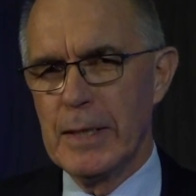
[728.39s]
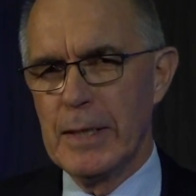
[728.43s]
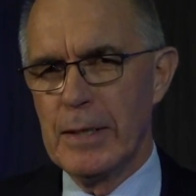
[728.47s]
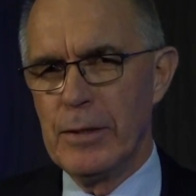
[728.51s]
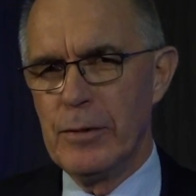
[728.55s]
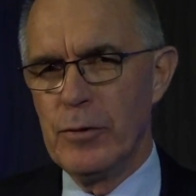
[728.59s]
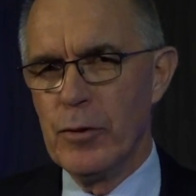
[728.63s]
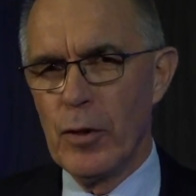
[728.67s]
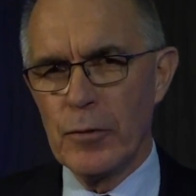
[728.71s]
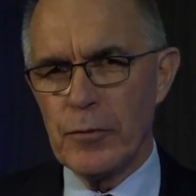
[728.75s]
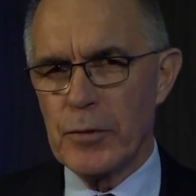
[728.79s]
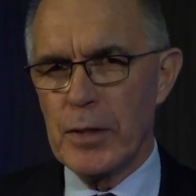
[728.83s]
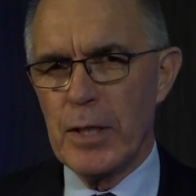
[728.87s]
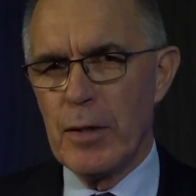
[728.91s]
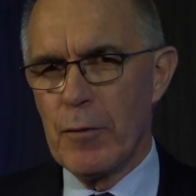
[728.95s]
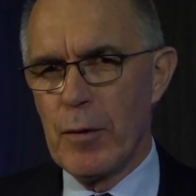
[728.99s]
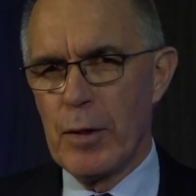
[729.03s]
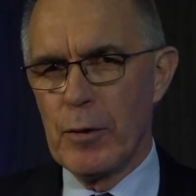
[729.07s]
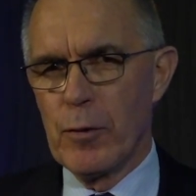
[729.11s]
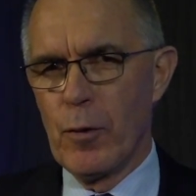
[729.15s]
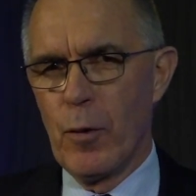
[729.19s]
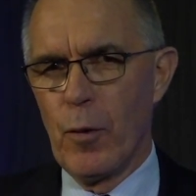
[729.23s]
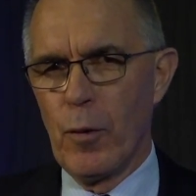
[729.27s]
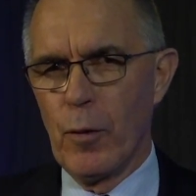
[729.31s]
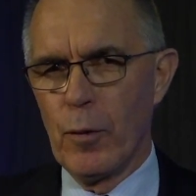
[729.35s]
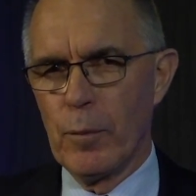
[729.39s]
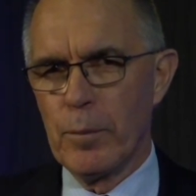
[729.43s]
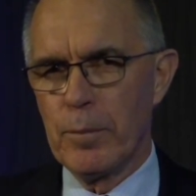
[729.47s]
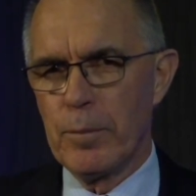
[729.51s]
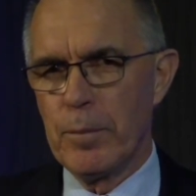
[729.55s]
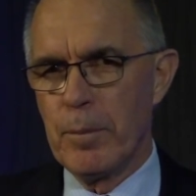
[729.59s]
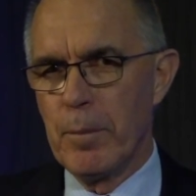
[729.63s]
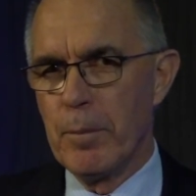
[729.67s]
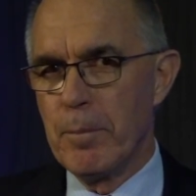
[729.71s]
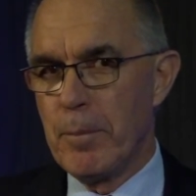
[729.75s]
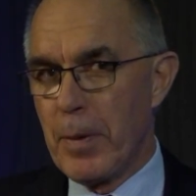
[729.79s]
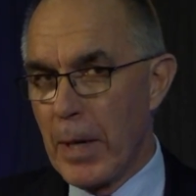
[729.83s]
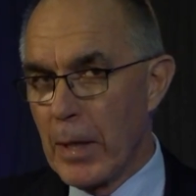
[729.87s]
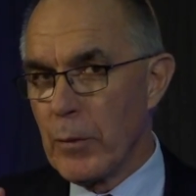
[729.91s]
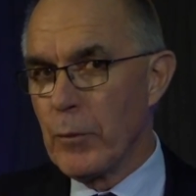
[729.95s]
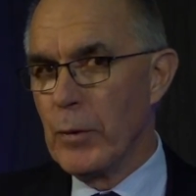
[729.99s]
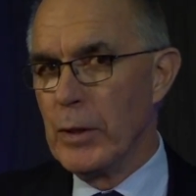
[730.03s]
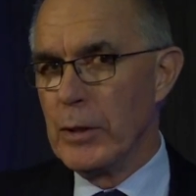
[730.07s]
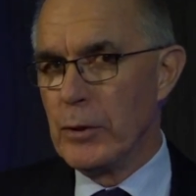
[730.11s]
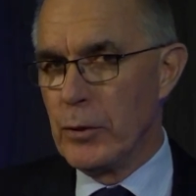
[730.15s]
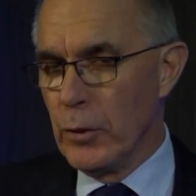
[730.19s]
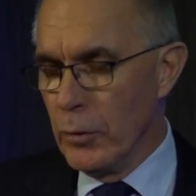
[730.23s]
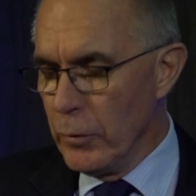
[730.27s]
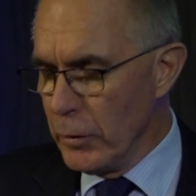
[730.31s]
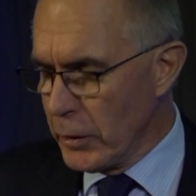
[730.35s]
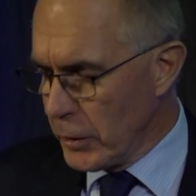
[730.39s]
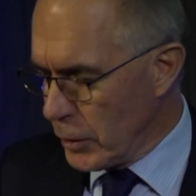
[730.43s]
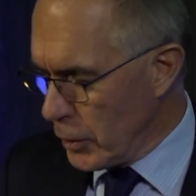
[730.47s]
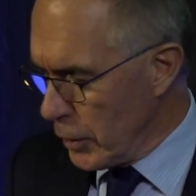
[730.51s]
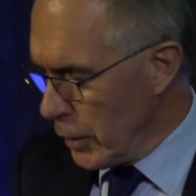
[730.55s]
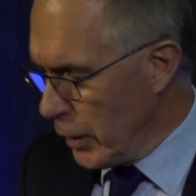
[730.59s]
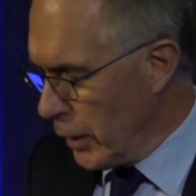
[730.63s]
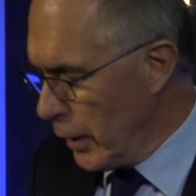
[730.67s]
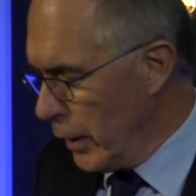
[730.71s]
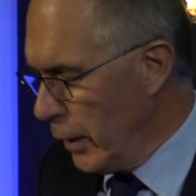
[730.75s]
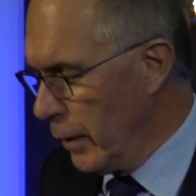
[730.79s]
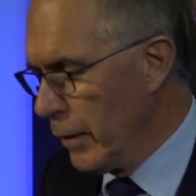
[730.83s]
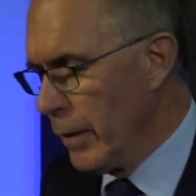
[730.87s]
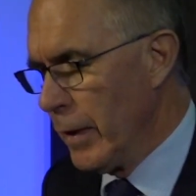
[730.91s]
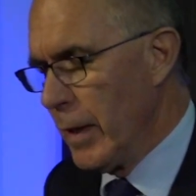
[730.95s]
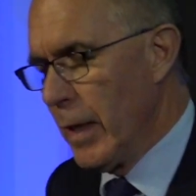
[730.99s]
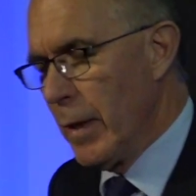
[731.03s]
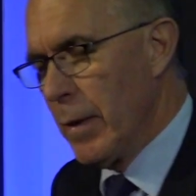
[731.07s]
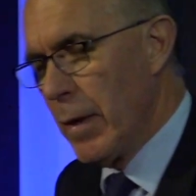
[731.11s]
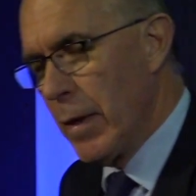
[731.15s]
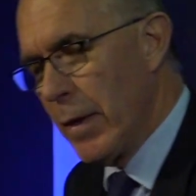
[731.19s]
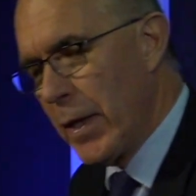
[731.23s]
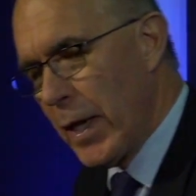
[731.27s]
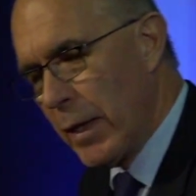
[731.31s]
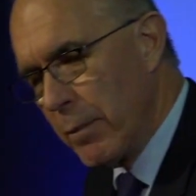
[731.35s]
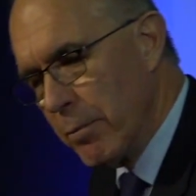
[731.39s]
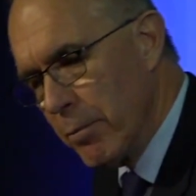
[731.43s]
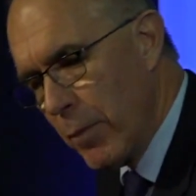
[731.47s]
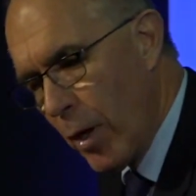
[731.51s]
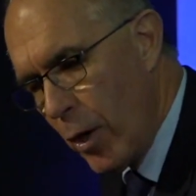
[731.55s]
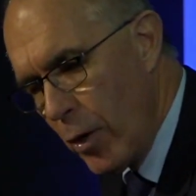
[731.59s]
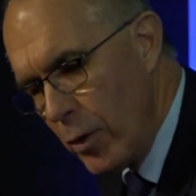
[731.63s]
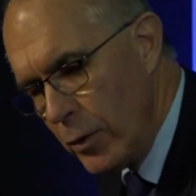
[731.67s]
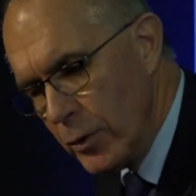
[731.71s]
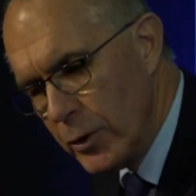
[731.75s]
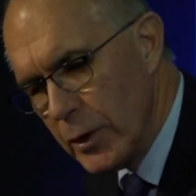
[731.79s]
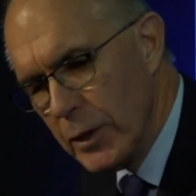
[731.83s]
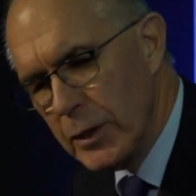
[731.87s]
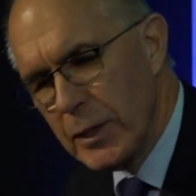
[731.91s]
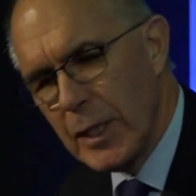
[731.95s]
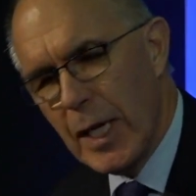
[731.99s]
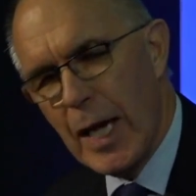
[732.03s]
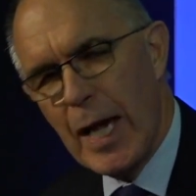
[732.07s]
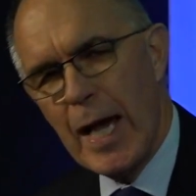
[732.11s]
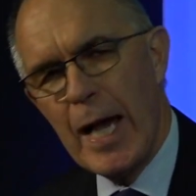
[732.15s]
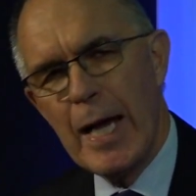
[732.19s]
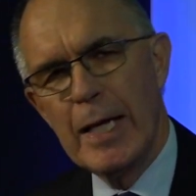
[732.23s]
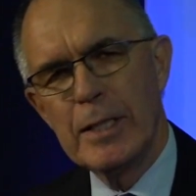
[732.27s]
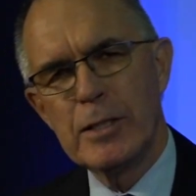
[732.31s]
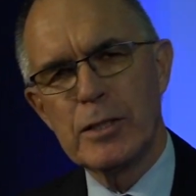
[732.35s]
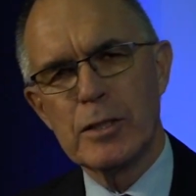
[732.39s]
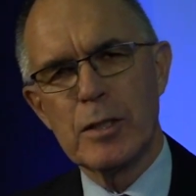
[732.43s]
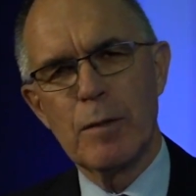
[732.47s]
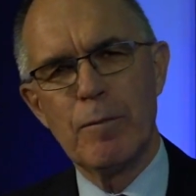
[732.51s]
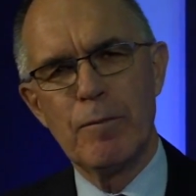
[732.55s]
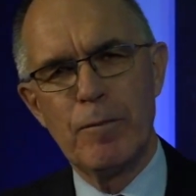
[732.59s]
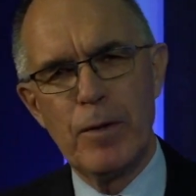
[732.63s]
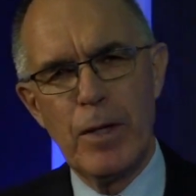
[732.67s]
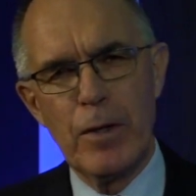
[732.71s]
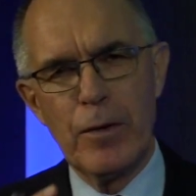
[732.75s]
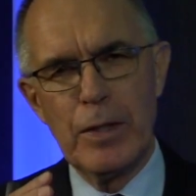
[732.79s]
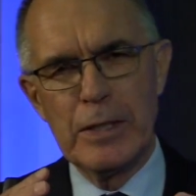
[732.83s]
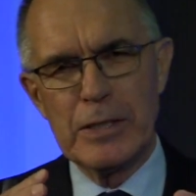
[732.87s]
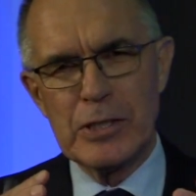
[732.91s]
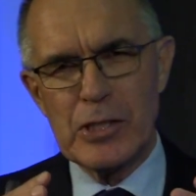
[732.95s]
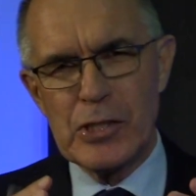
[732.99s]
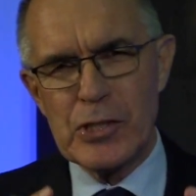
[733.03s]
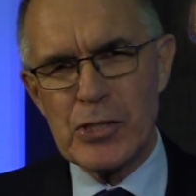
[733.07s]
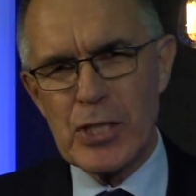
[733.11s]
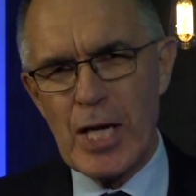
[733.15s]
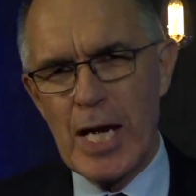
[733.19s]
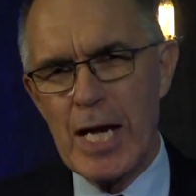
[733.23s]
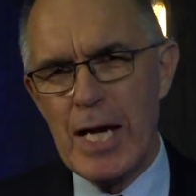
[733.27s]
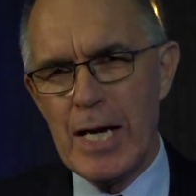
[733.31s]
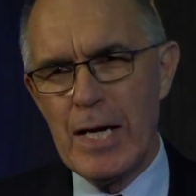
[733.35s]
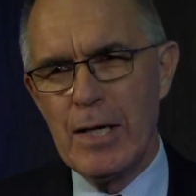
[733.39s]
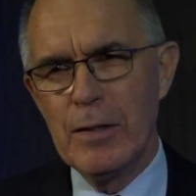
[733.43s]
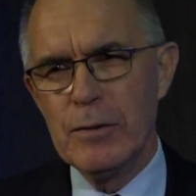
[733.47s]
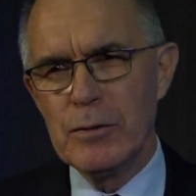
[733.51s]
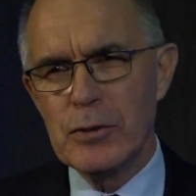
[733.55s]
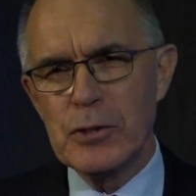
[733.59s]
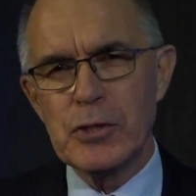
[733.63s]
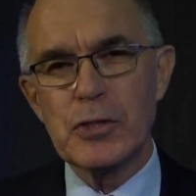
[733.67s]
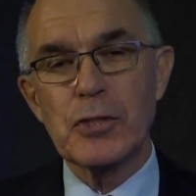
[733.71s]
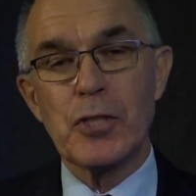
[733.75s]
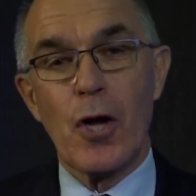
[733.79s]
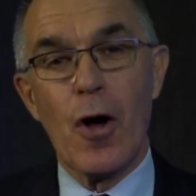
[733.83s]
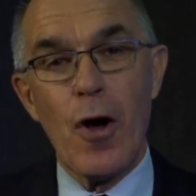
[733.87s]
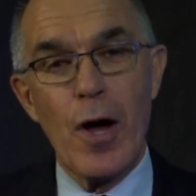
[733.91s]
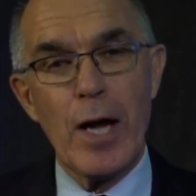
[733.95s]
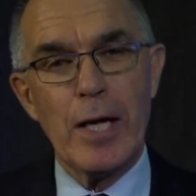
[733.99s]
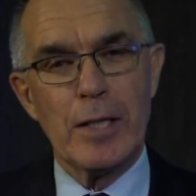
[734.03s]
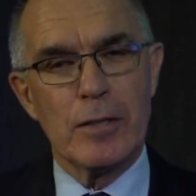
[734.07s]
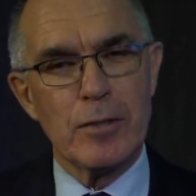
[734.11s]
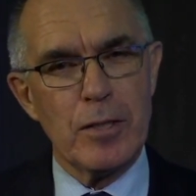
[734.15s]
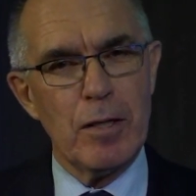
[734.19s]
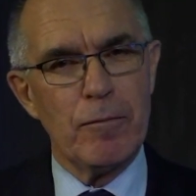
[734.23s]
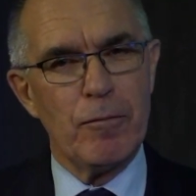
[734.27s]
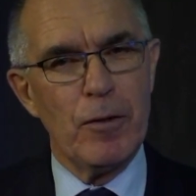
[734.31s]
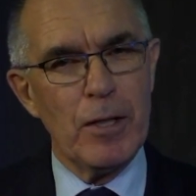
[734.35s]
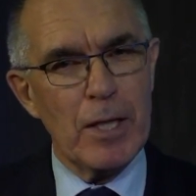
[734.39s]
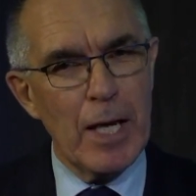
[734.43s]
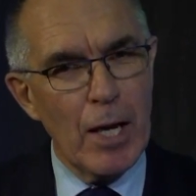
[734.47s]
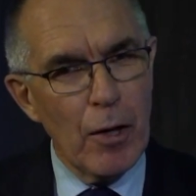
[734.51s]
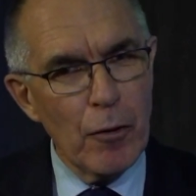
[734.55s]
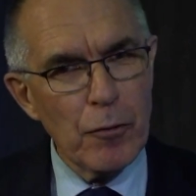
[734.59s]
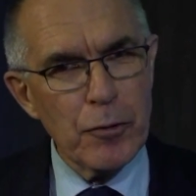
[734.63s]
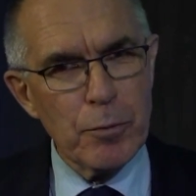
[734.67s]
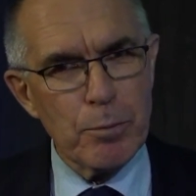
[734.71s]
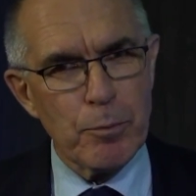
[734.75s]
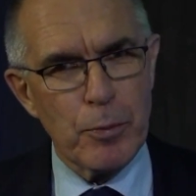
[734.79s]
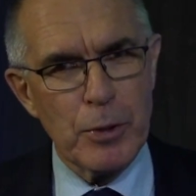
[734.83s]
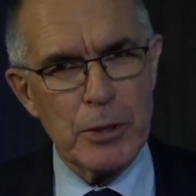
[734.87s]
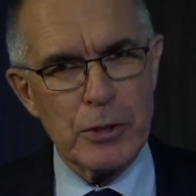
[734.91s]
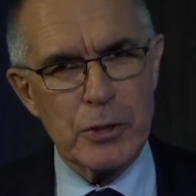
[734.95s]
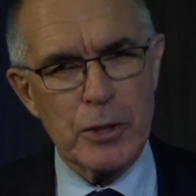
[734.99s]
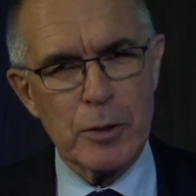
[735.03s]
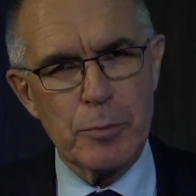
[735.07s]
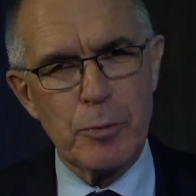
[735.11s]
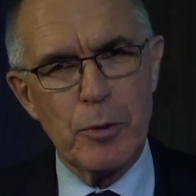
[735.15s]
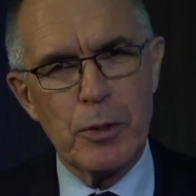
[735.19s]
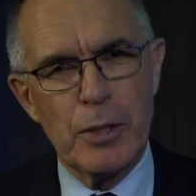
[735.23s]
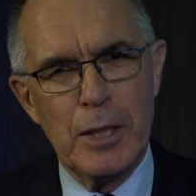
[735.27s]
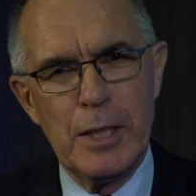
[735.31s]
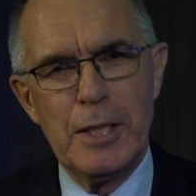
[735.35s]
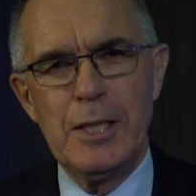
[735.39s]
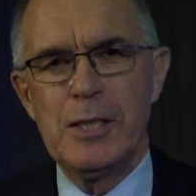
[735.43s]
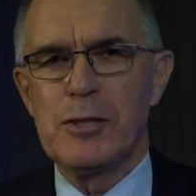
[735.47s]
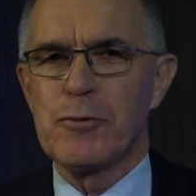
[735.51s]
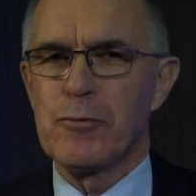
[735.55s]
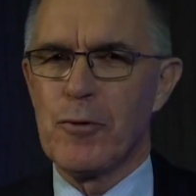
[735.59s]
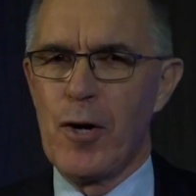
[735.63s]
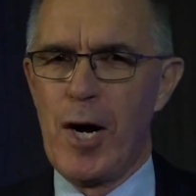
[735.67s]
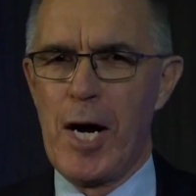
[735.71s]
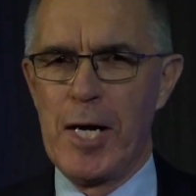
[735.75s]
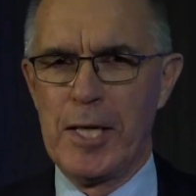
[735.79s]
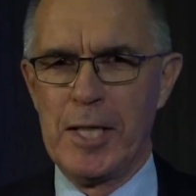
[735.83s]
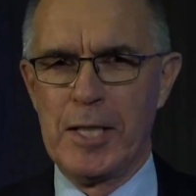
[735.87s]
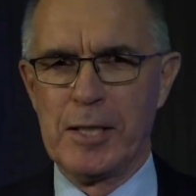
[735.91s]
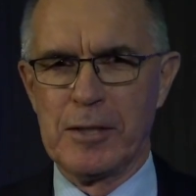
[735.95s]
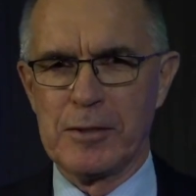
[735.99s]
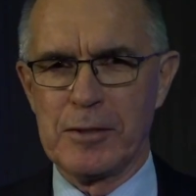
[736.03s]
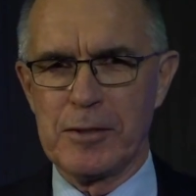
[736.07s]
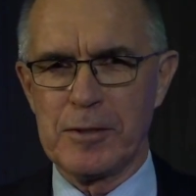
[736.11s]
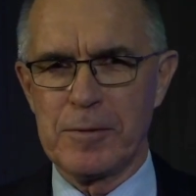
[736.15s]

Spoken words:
Not there at all. But we do see that Moses had some very sound scientific health principles in his writings.